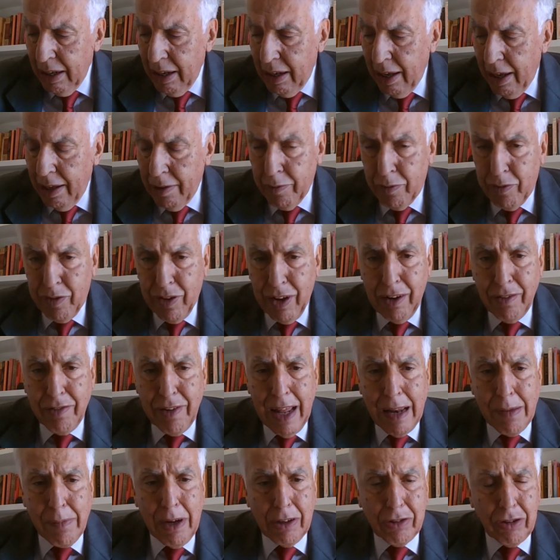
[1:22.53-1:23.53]
and feel
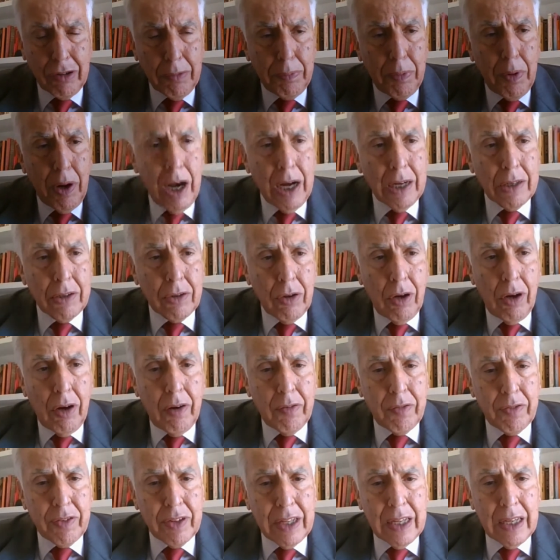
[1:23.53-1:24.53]
very much a part
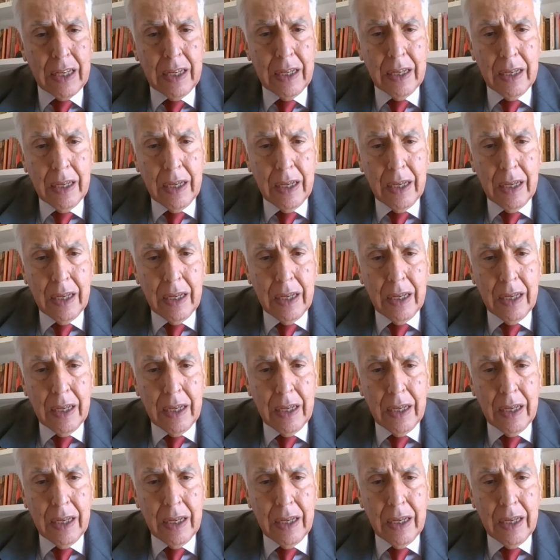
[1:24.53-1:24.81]
of the